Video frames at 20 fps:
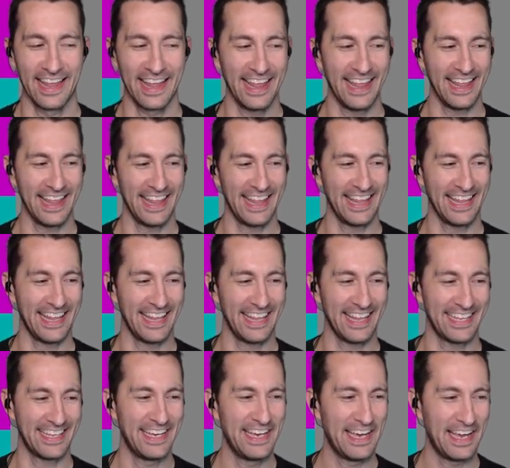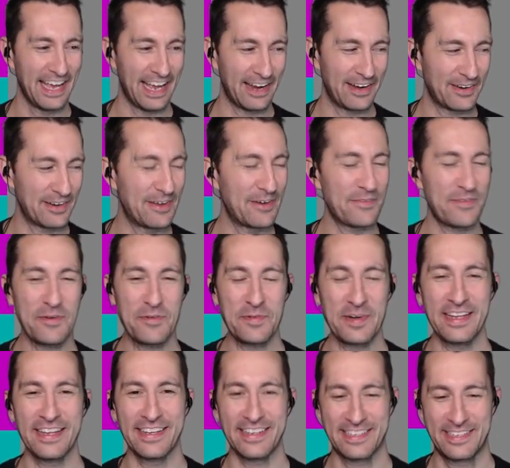I don't know if
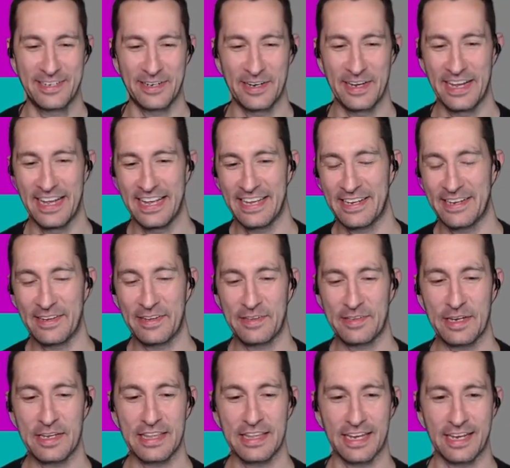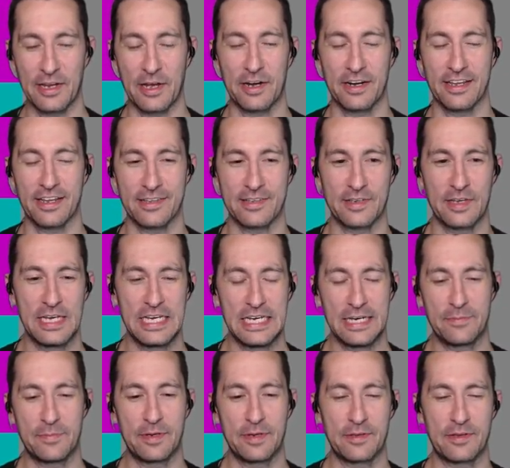everybody else, it sounded like an audience,
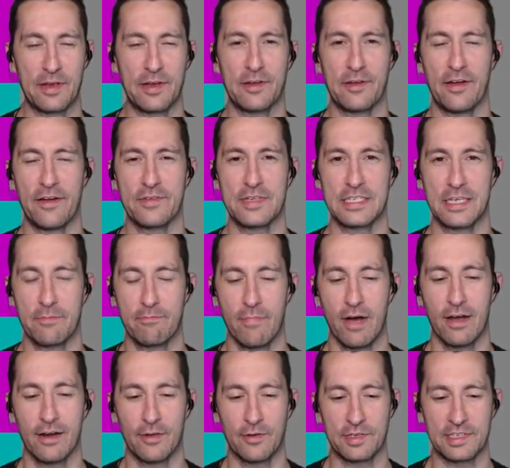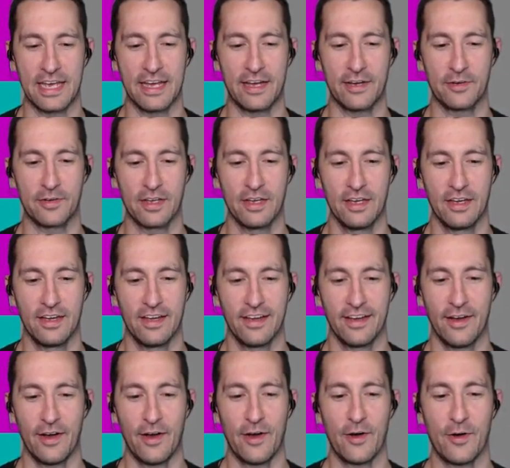but it's obviously mono sound.
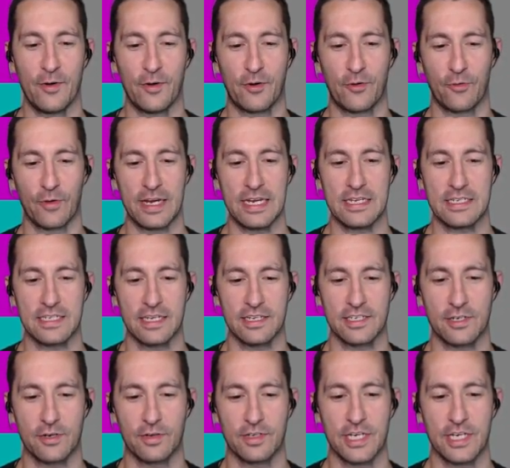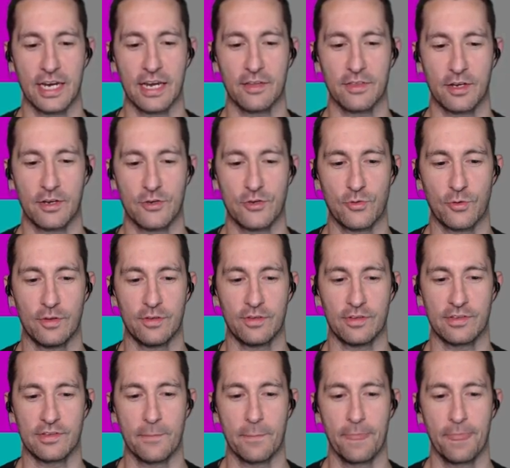Oh, crazy. So check out the
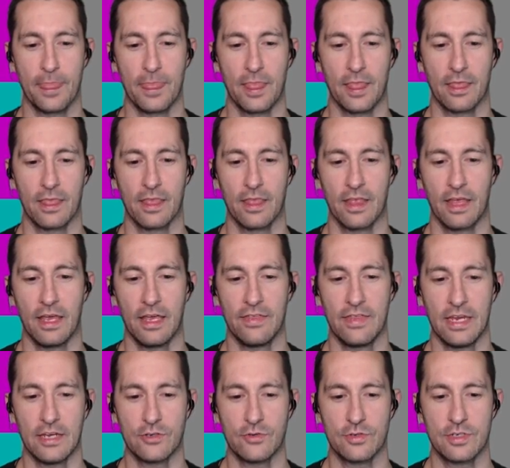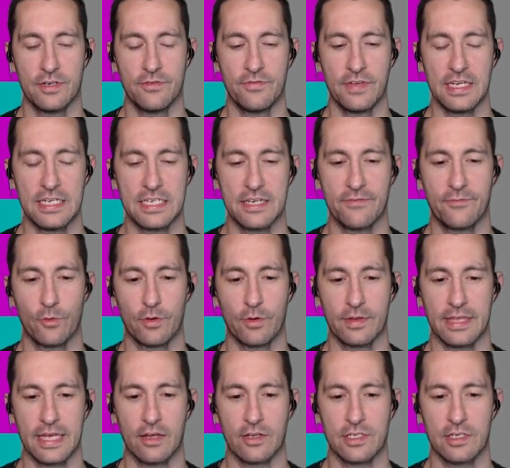controls. The Interton
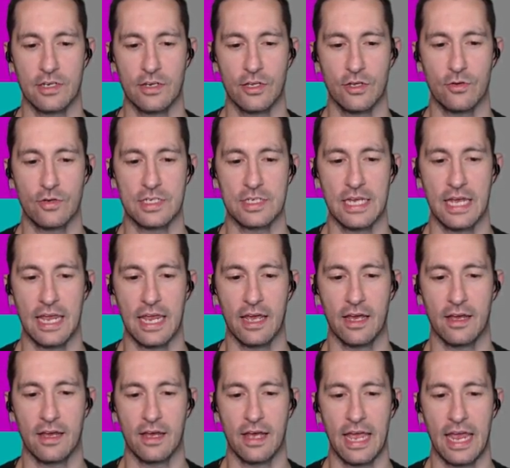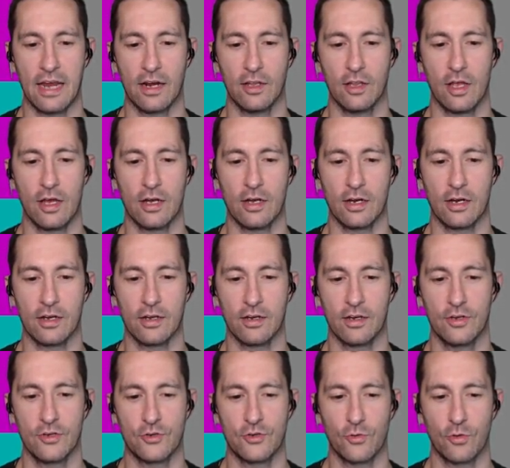VC4000 used analog
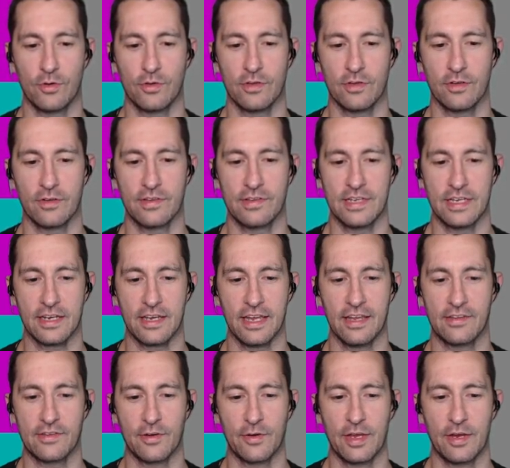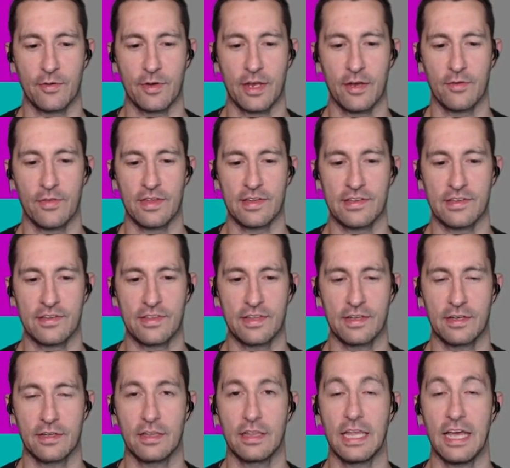control stick. And so here we go. This is
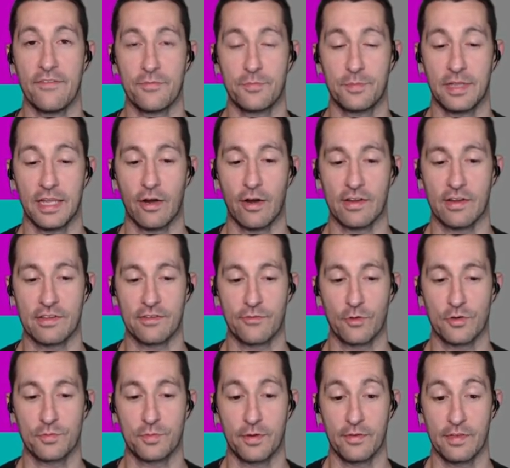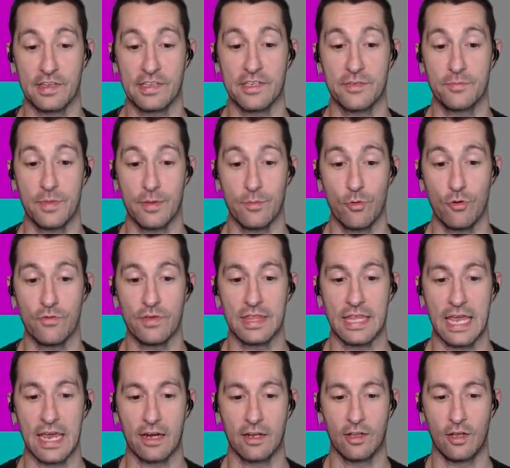the left player as the first player. This is me moving
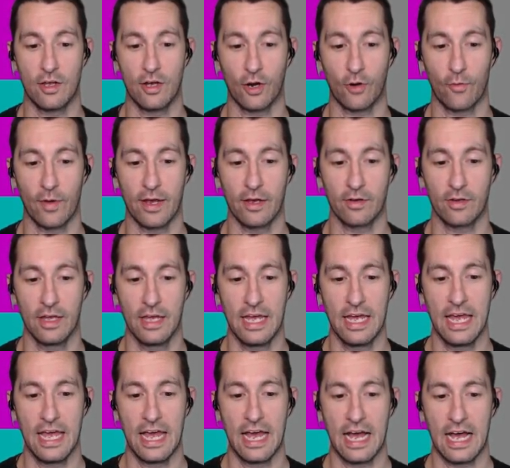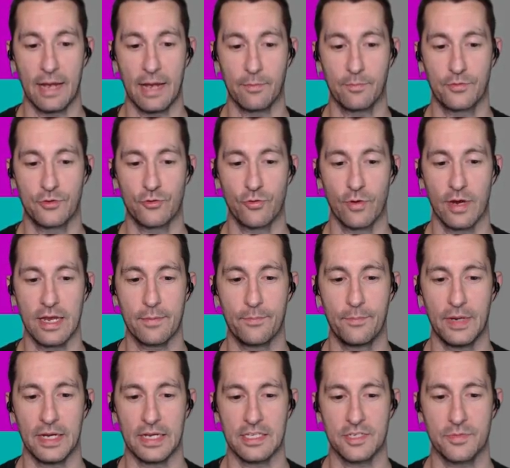the analog around. I'm trying
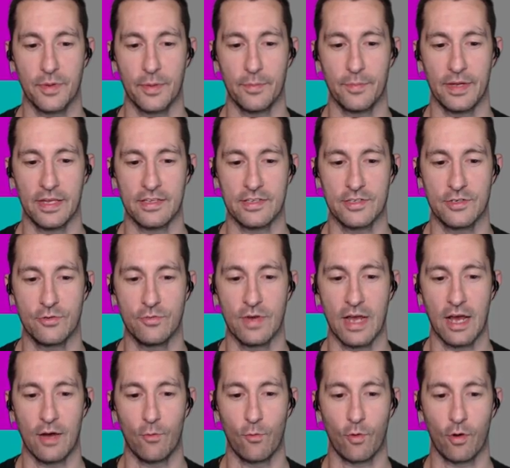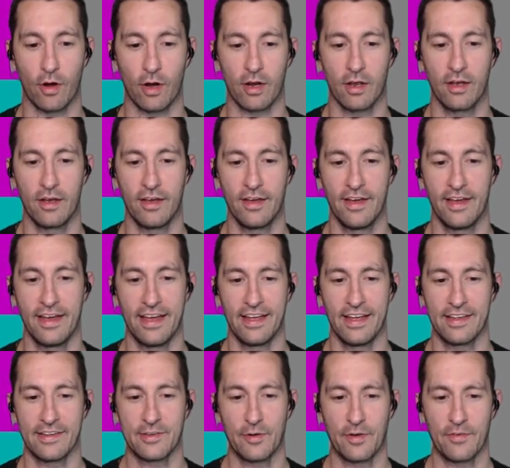buttons, but buttons do not work.
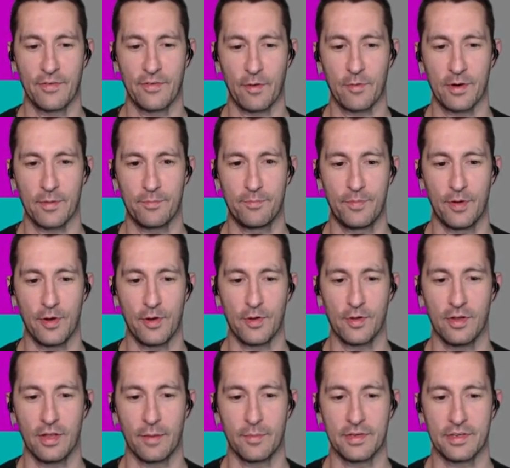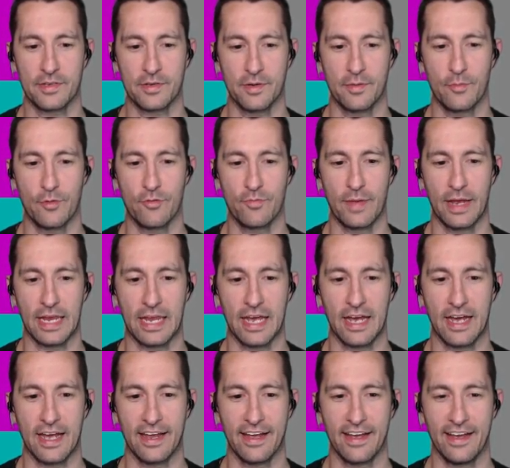So if I want to bowl, I'm just going to move my
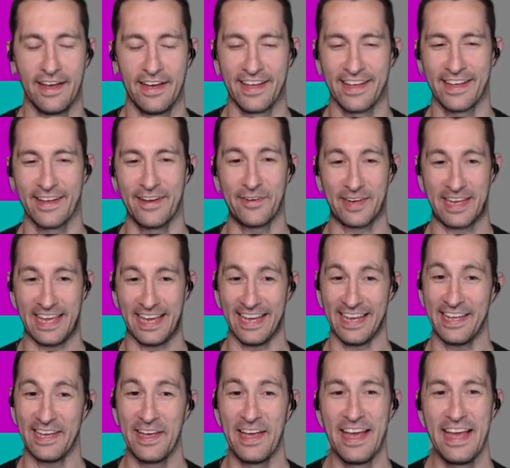guy. Okay.